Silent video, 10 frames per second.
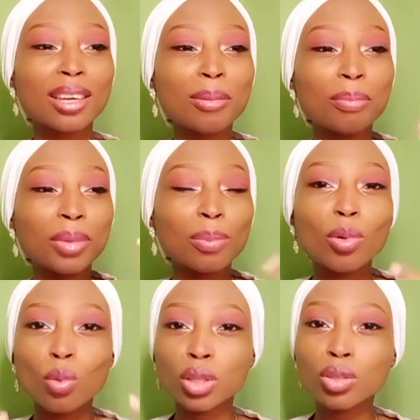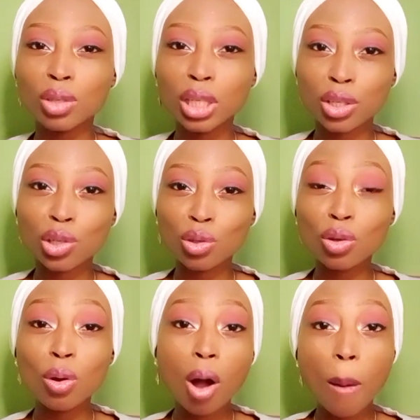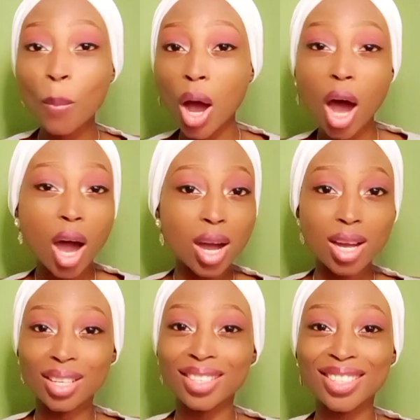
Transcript: people want to eat you, you know, gourmands.